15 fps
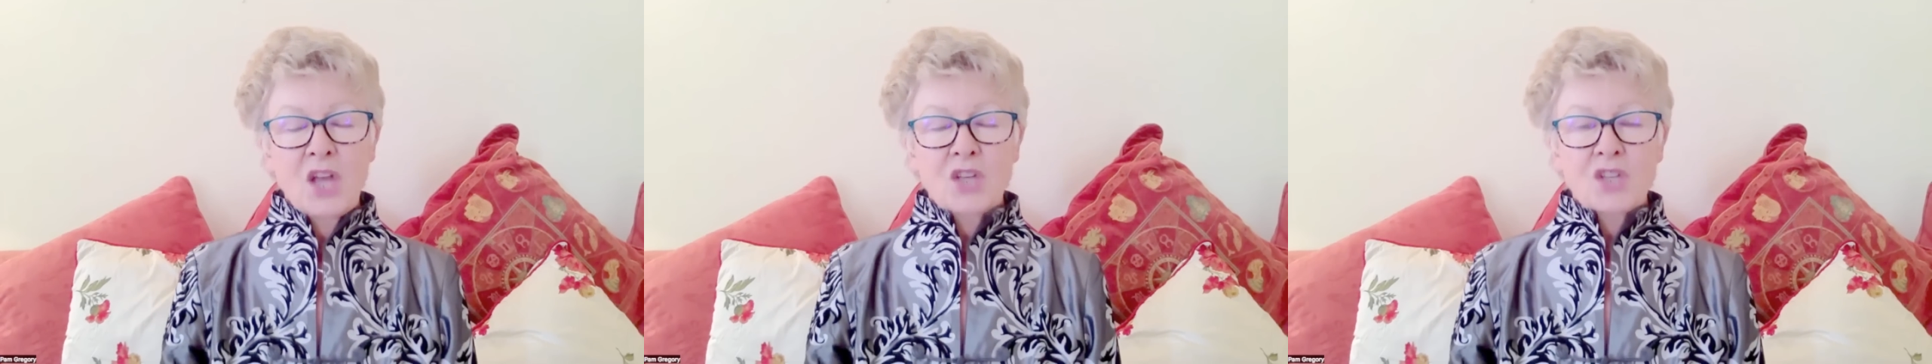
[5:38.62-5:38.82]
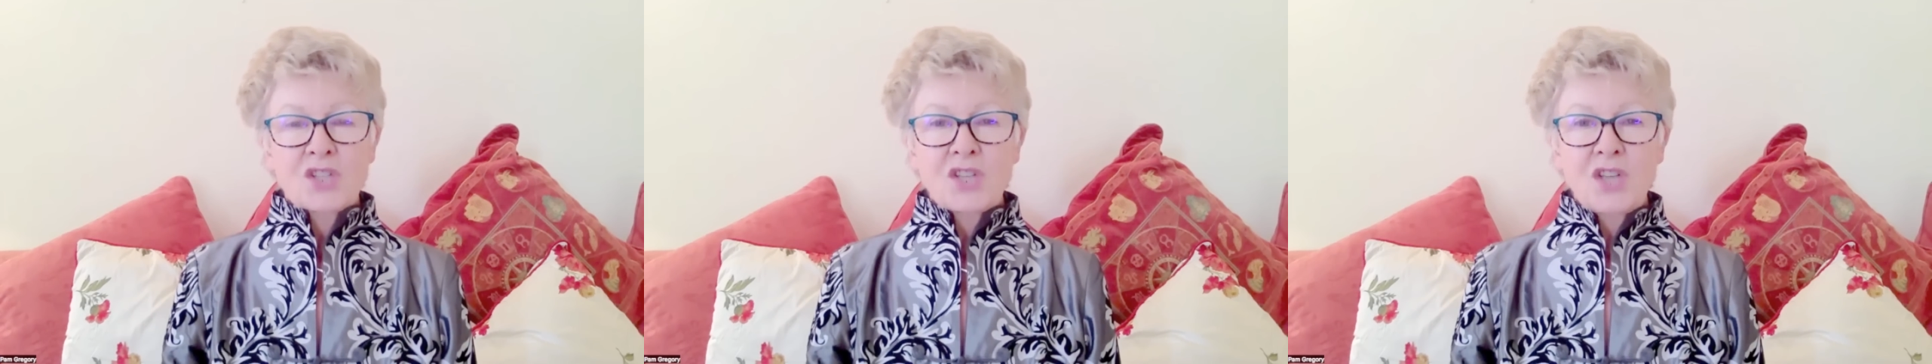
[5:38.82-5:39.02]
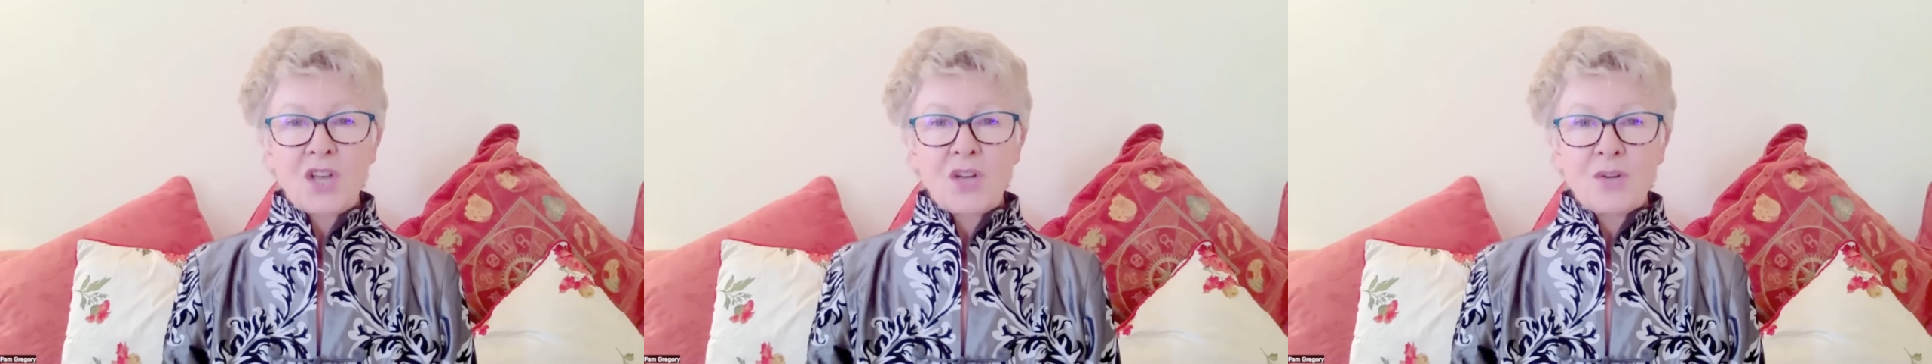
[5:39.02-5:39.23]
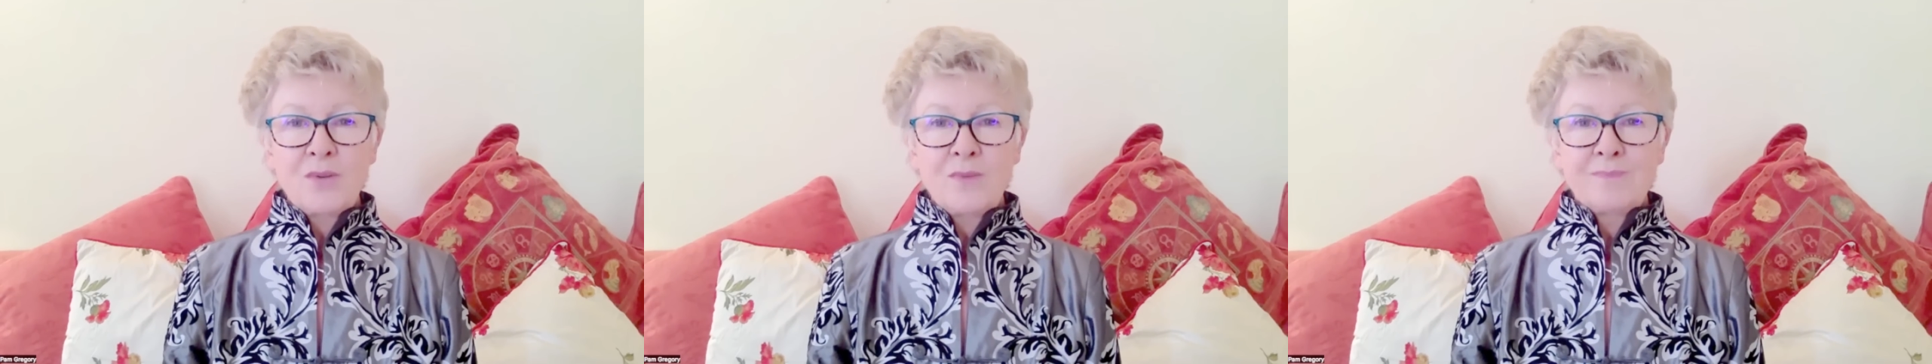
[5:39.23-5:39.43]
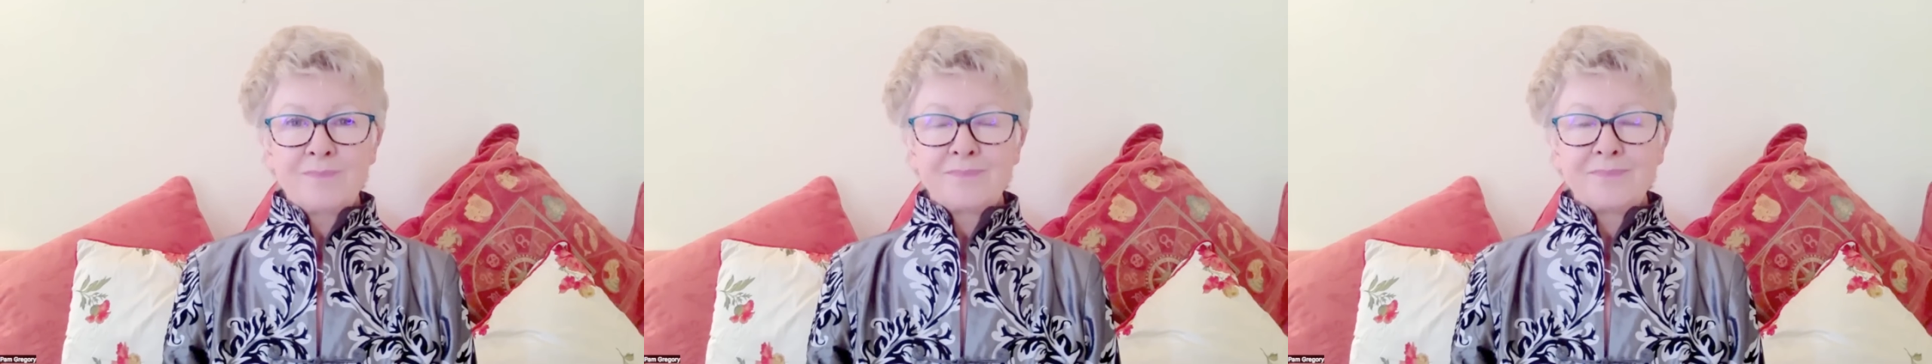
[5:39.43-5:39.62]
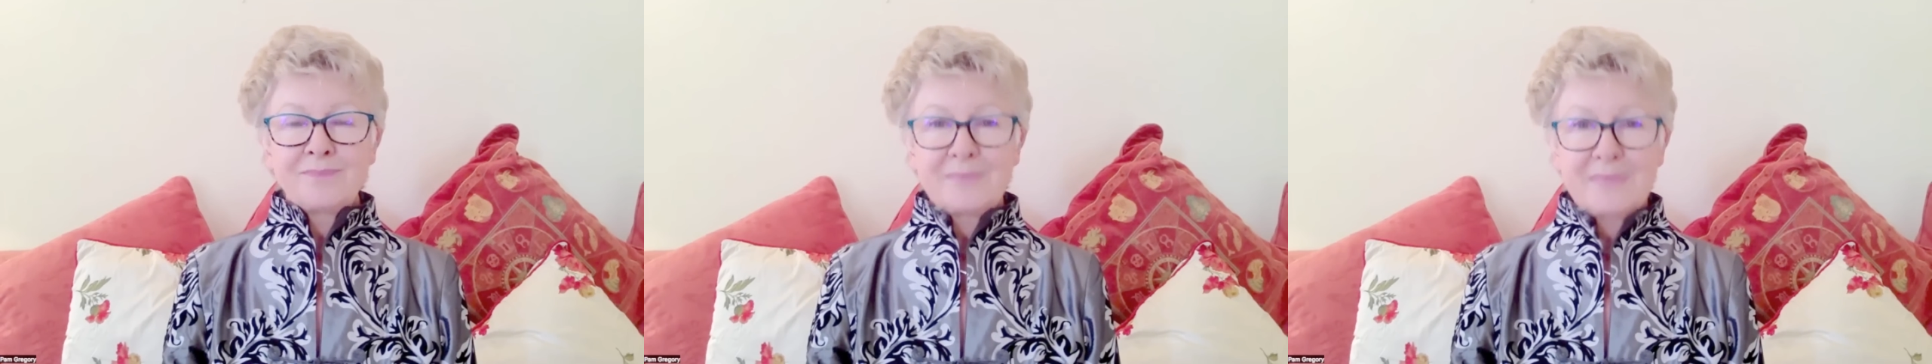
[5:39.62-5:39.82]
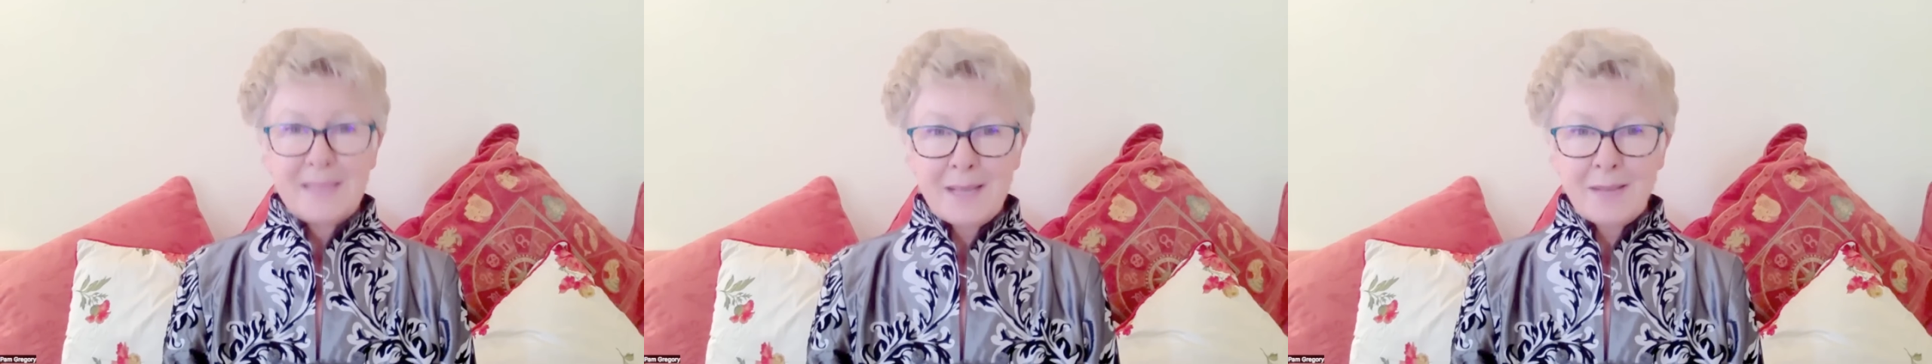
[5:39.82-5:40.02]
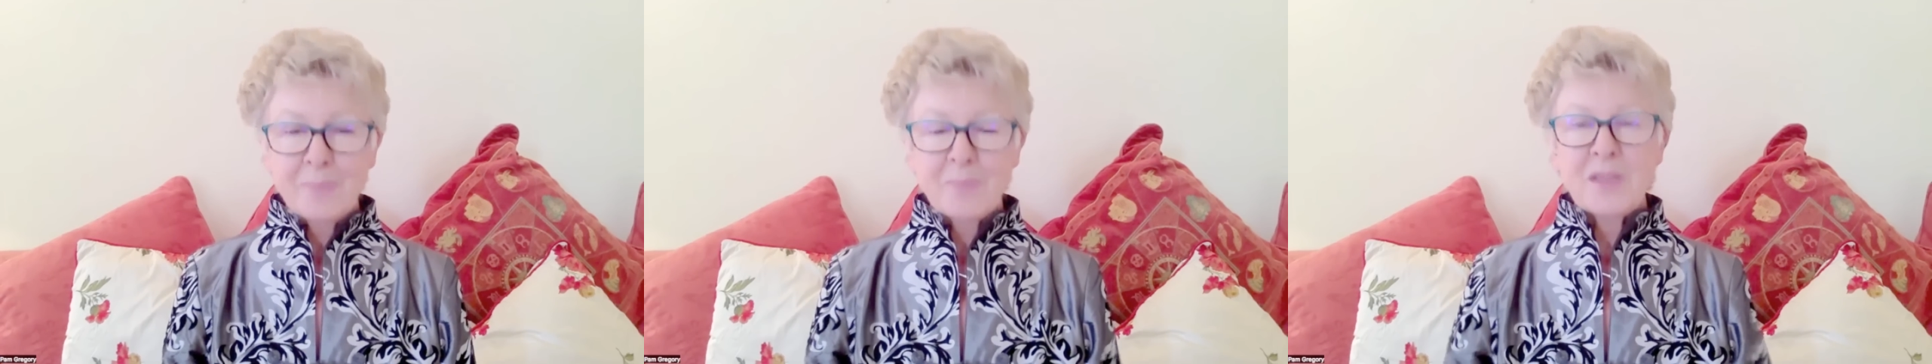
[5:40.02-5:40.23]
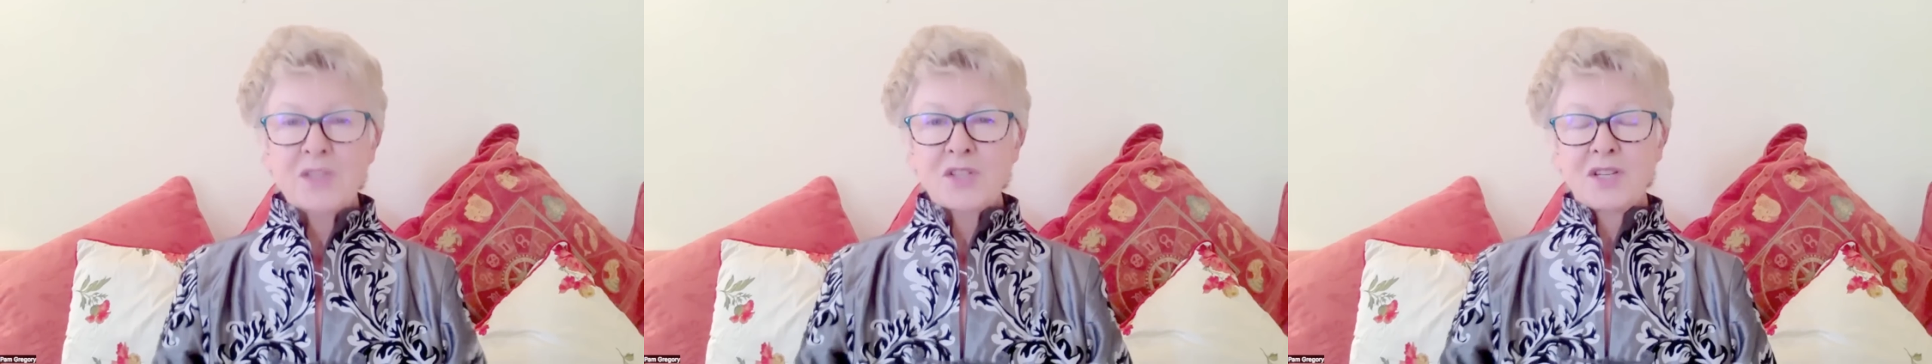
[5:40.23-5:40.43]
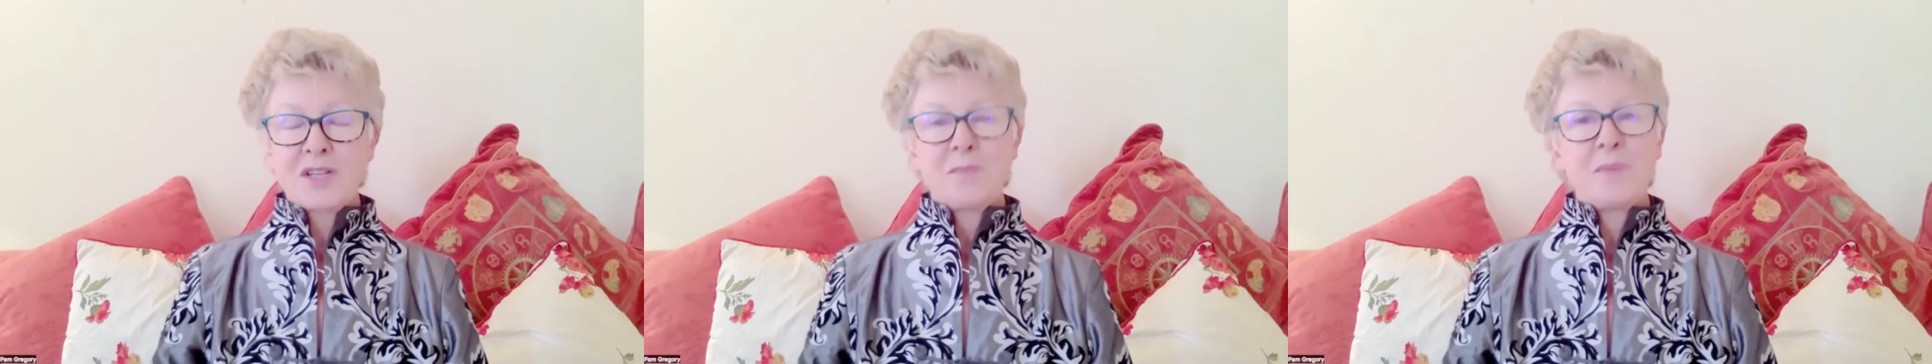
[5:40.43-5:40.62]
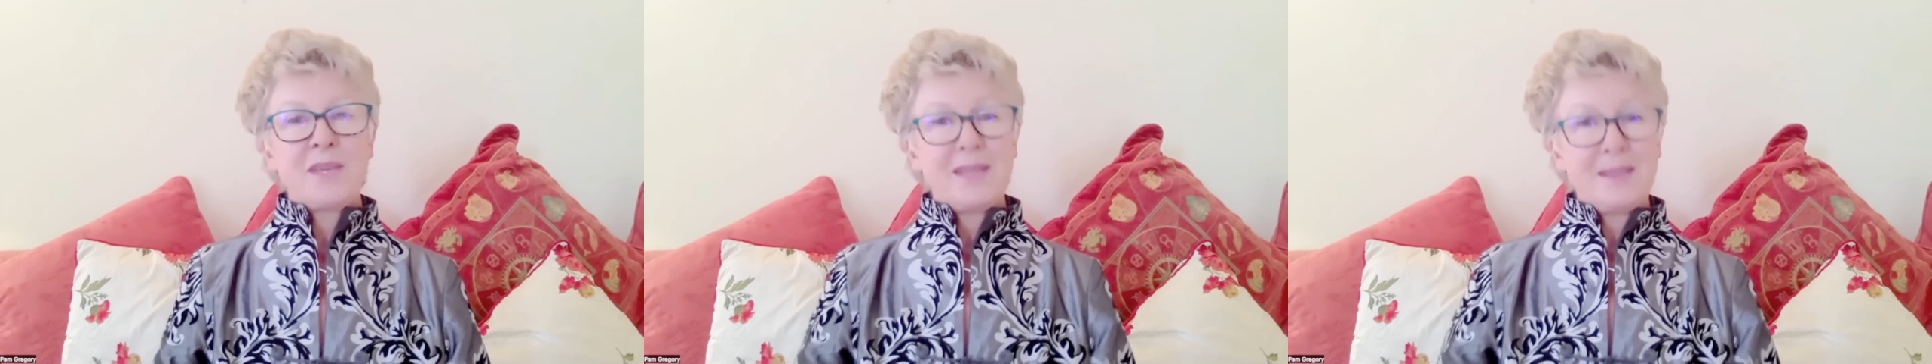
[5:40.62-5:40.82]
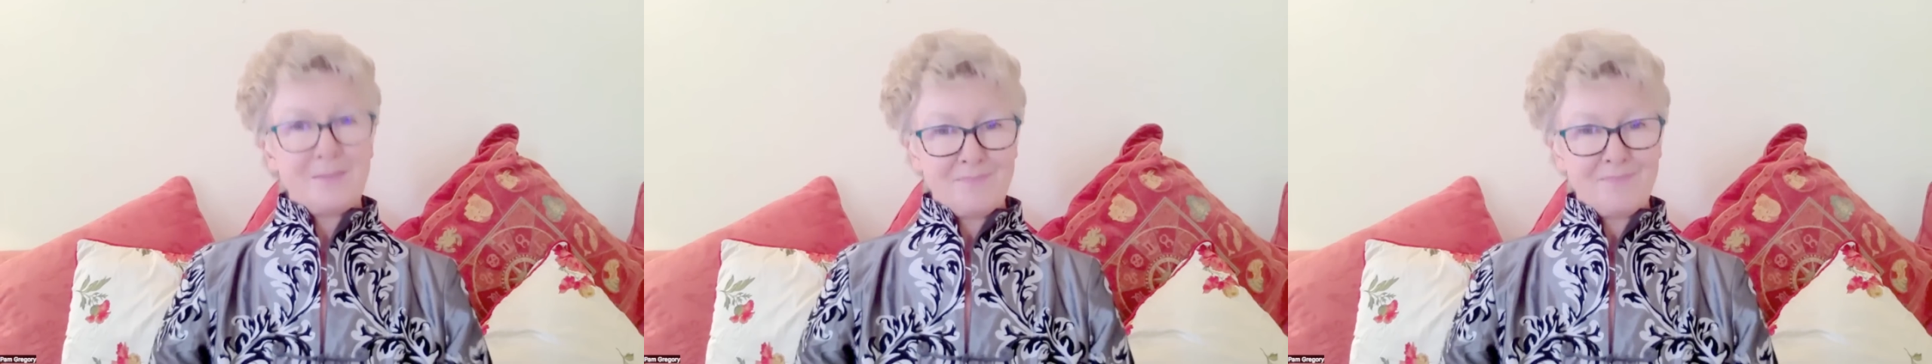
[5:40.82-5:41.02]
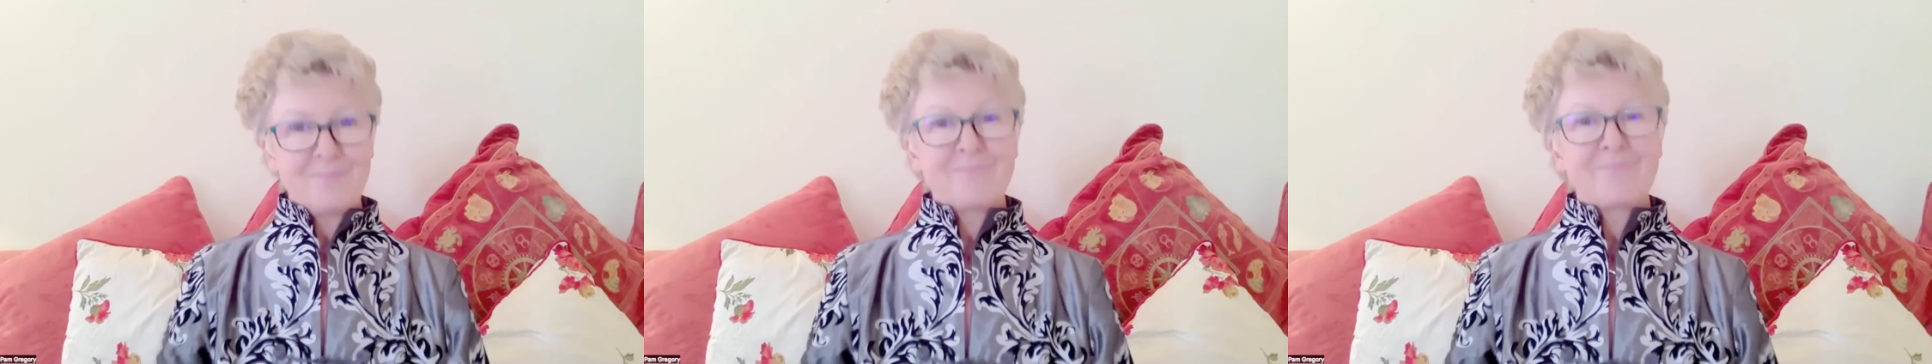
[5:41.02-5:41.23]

So, yeah, it's going to be